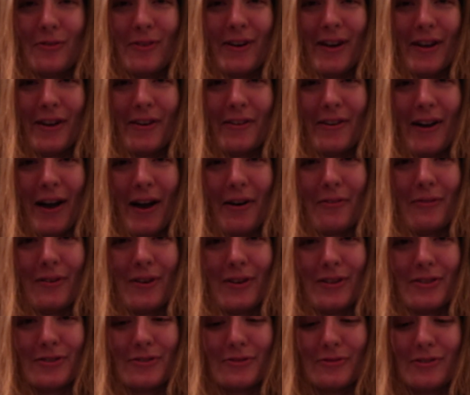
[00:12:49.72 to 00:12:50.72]
where I
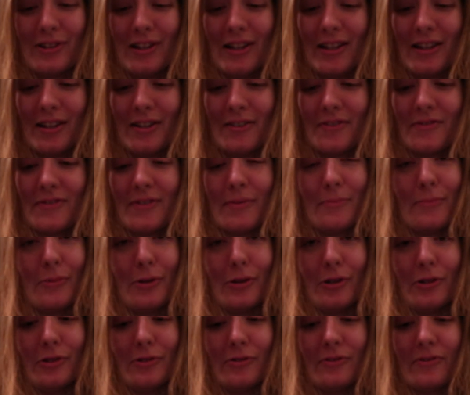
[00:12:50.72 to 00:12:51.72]
want to live and
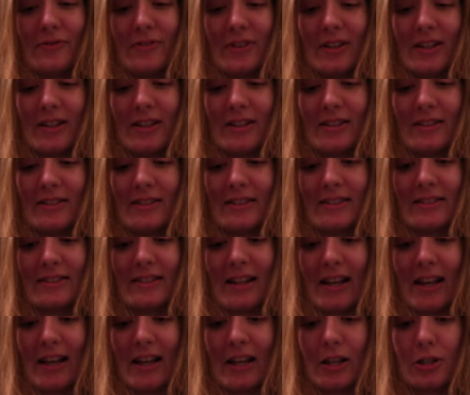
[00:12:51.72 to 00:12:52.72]
move is
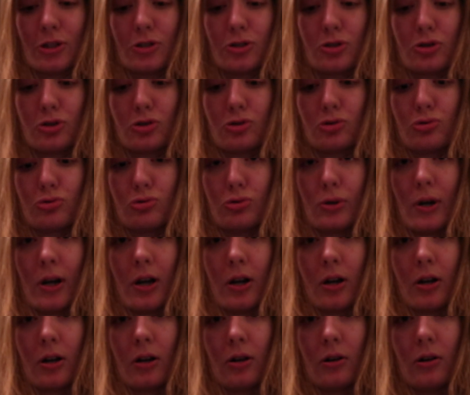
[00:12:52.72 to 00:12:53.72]
a
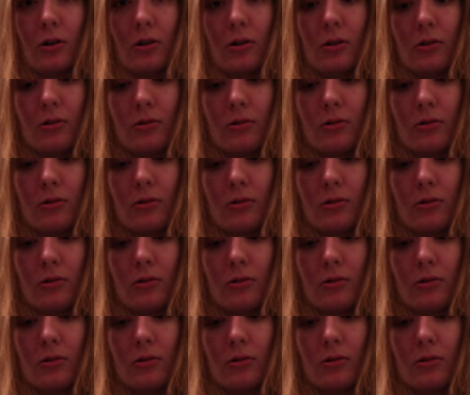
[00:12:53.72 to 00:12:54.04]
struggle.